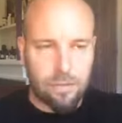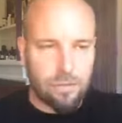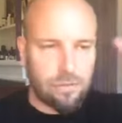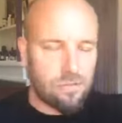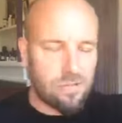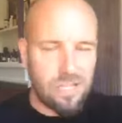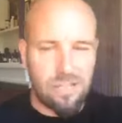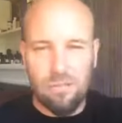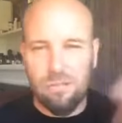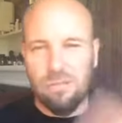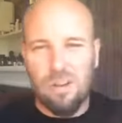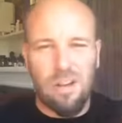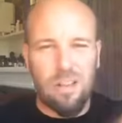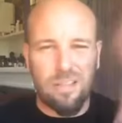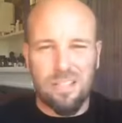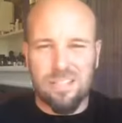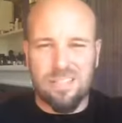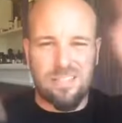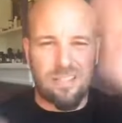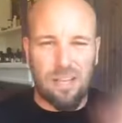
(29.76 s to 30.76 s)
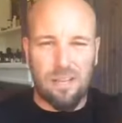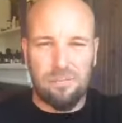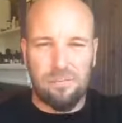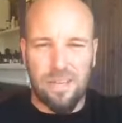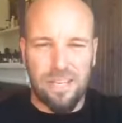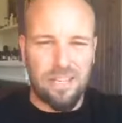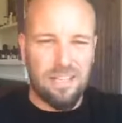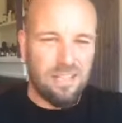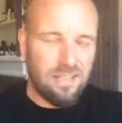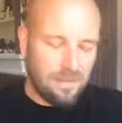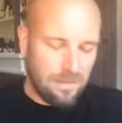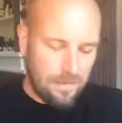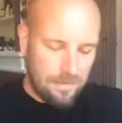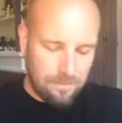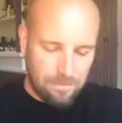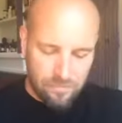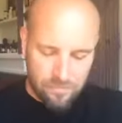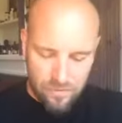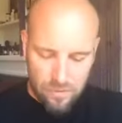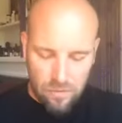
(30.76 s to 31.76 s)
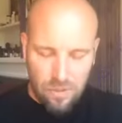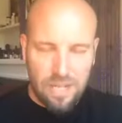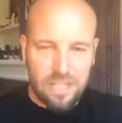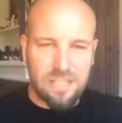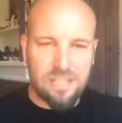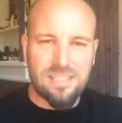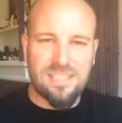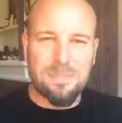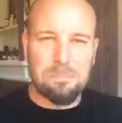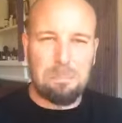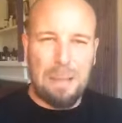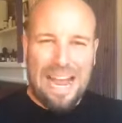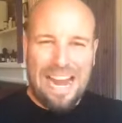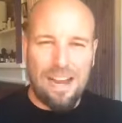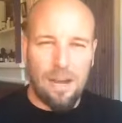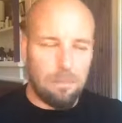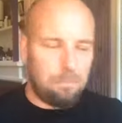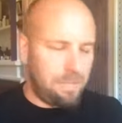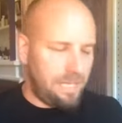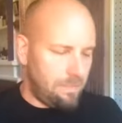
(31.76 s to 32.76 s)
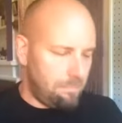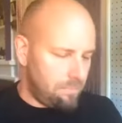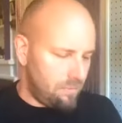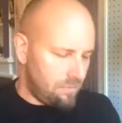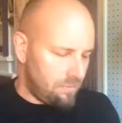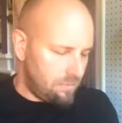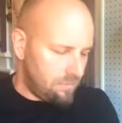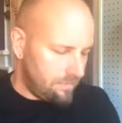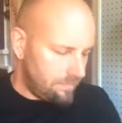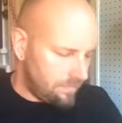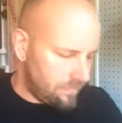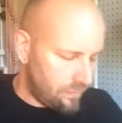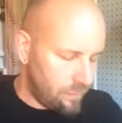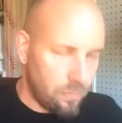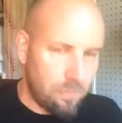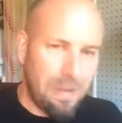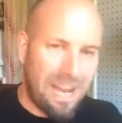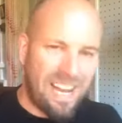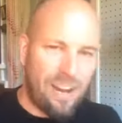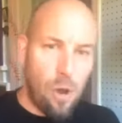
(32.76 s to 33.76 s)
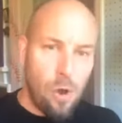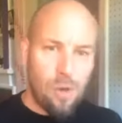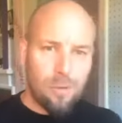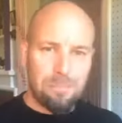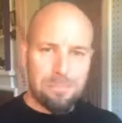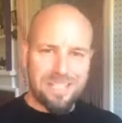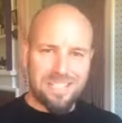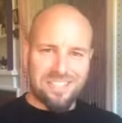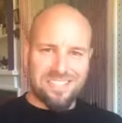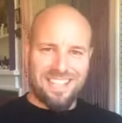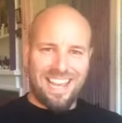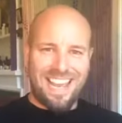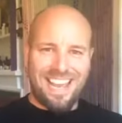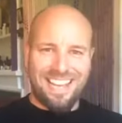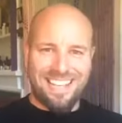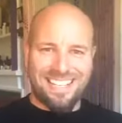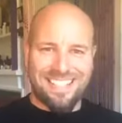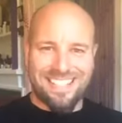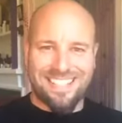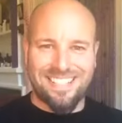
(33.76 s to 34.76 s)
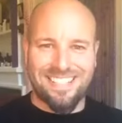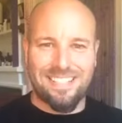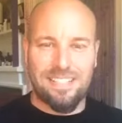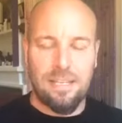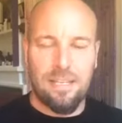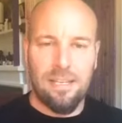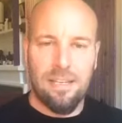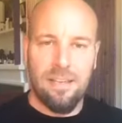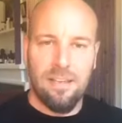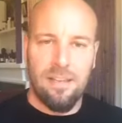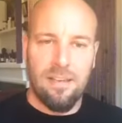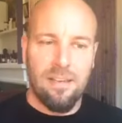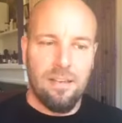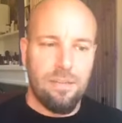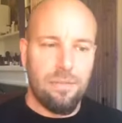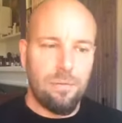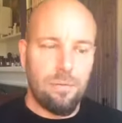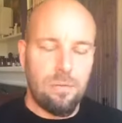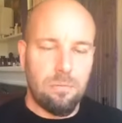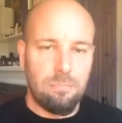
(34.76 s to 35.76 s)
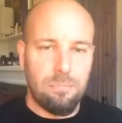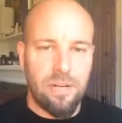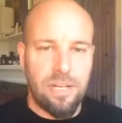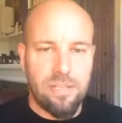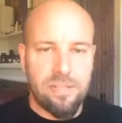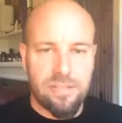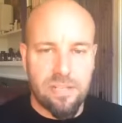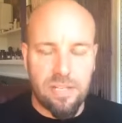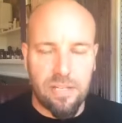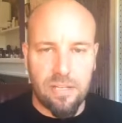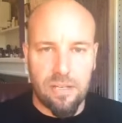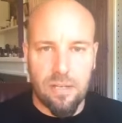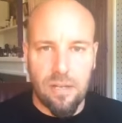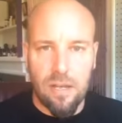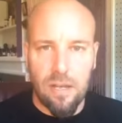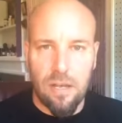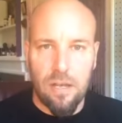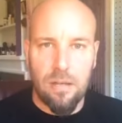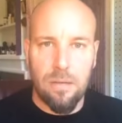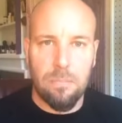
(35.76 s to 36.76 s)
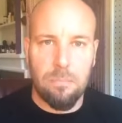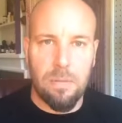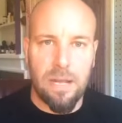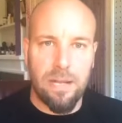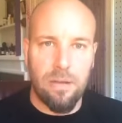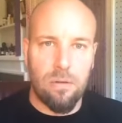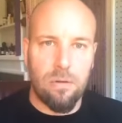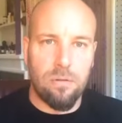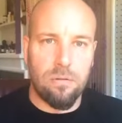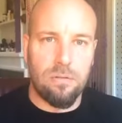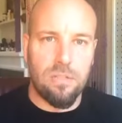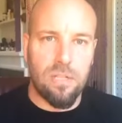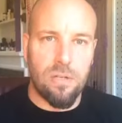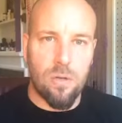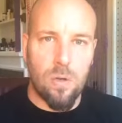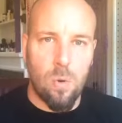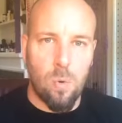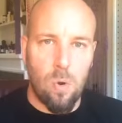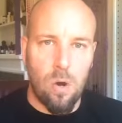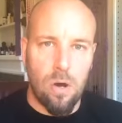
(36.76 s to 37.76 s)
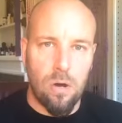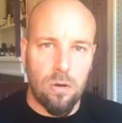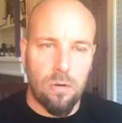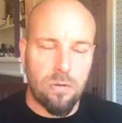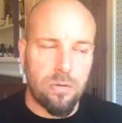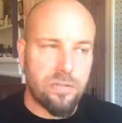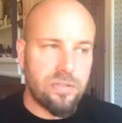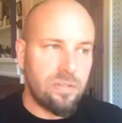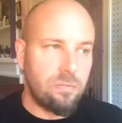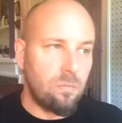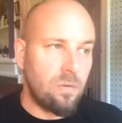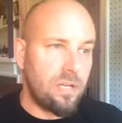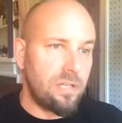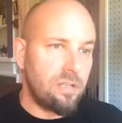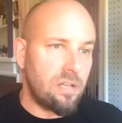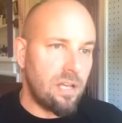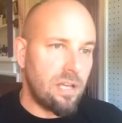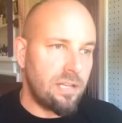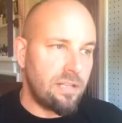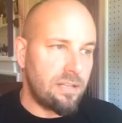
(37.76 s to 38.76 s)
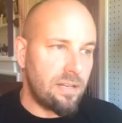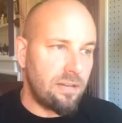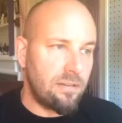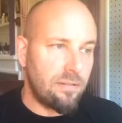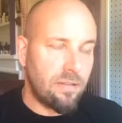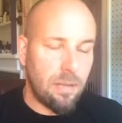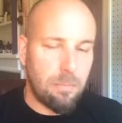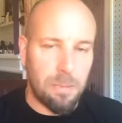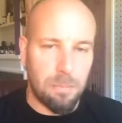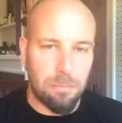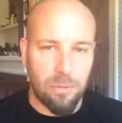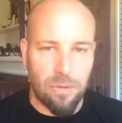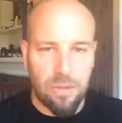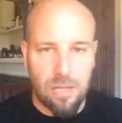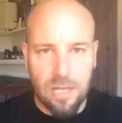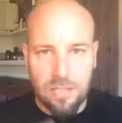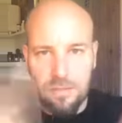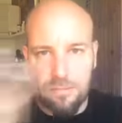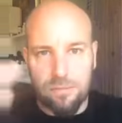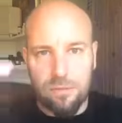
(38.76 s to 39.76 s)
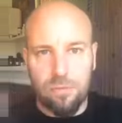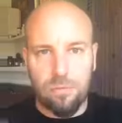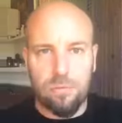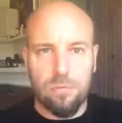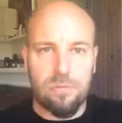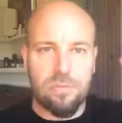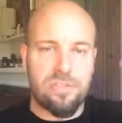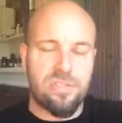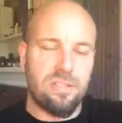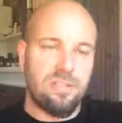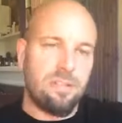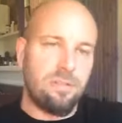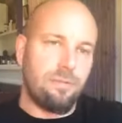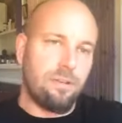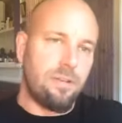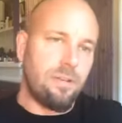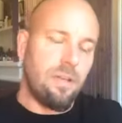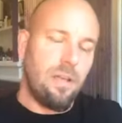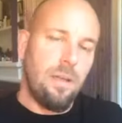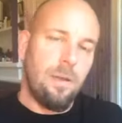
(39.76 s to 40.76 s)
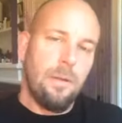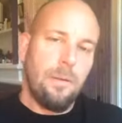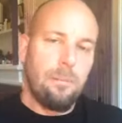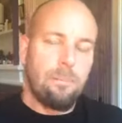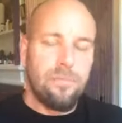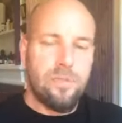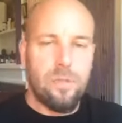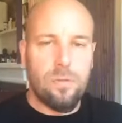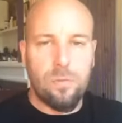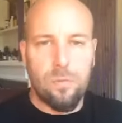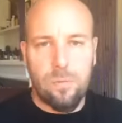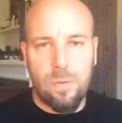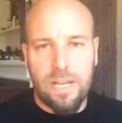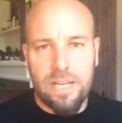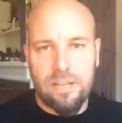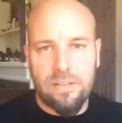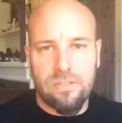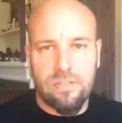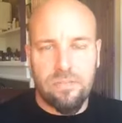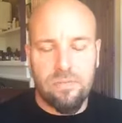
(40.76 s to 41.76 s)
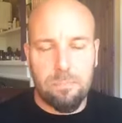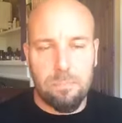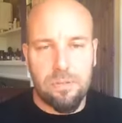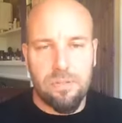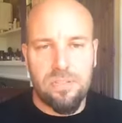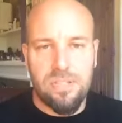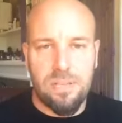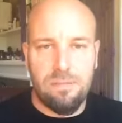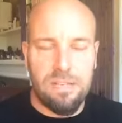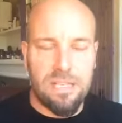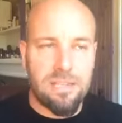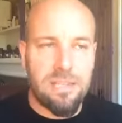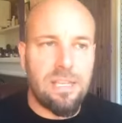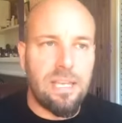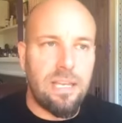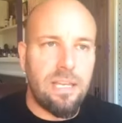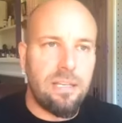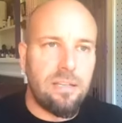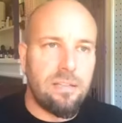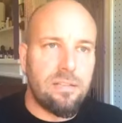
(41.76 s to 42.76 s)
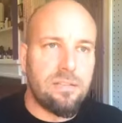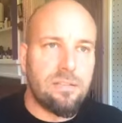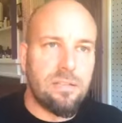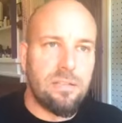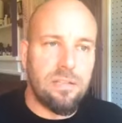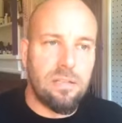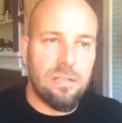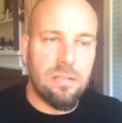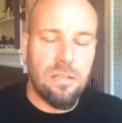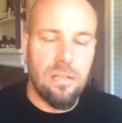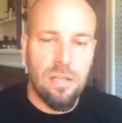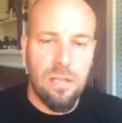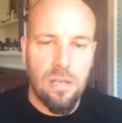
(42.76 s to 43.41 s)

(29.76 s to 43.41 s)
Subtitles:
coach. I do all this stuff. I try to inspire people through my own mistakes, through embracing my own little quarrels and whatnot. I come up with lots of tools and different new ways of perceiving things, and